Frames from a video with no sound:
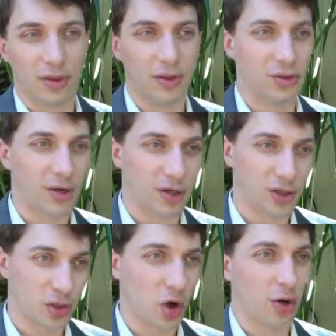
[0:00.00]
these are getting
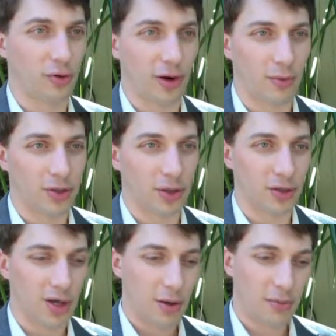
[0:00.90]
stalled and not reaching
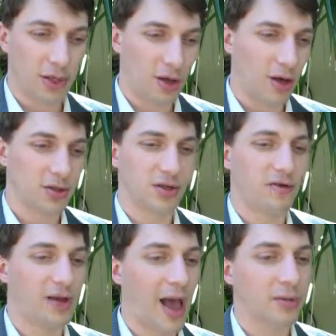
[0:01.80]
us because
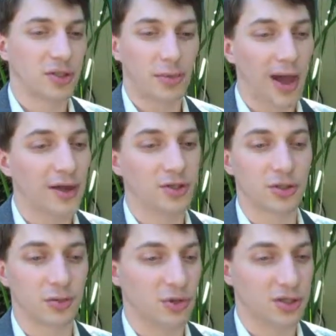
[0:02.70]
of gaps in the patent
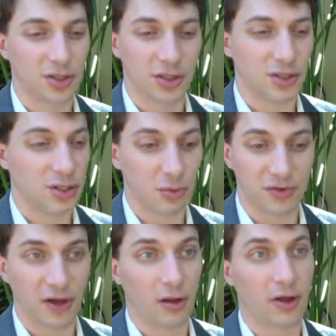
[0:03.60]
system, just says the
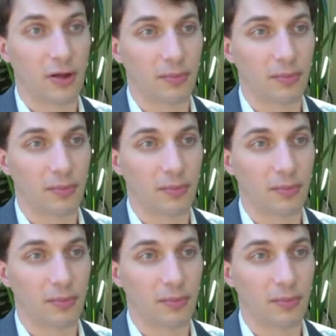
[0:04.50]
system's failing.